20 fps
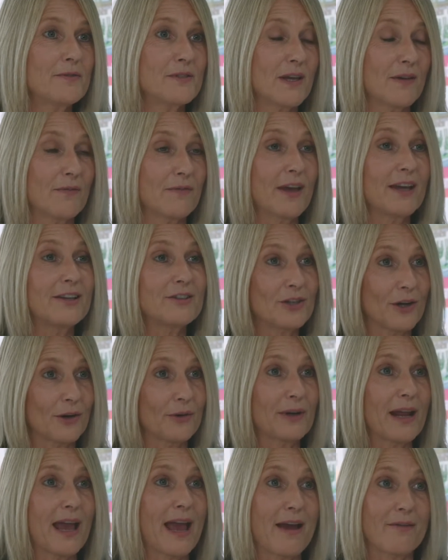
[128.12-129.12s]
if they
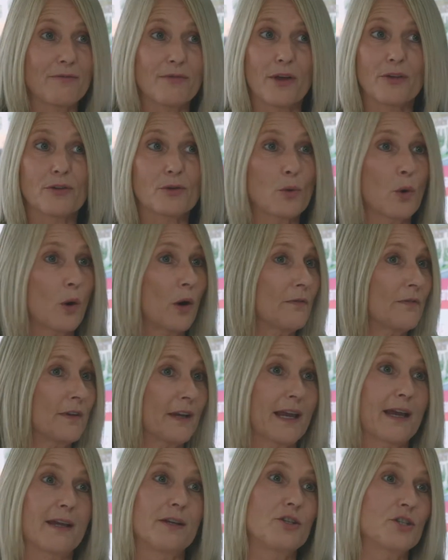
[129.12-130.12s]
don't have those
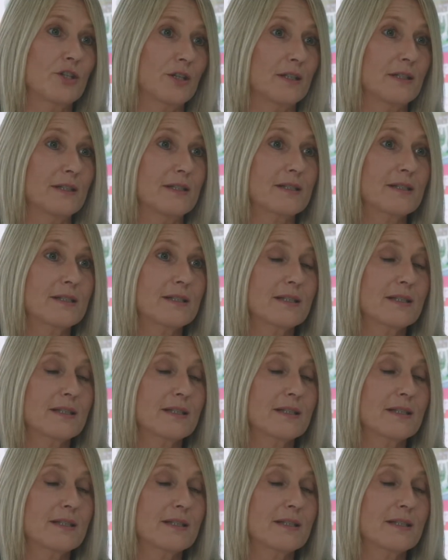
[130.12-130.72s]
qualifications.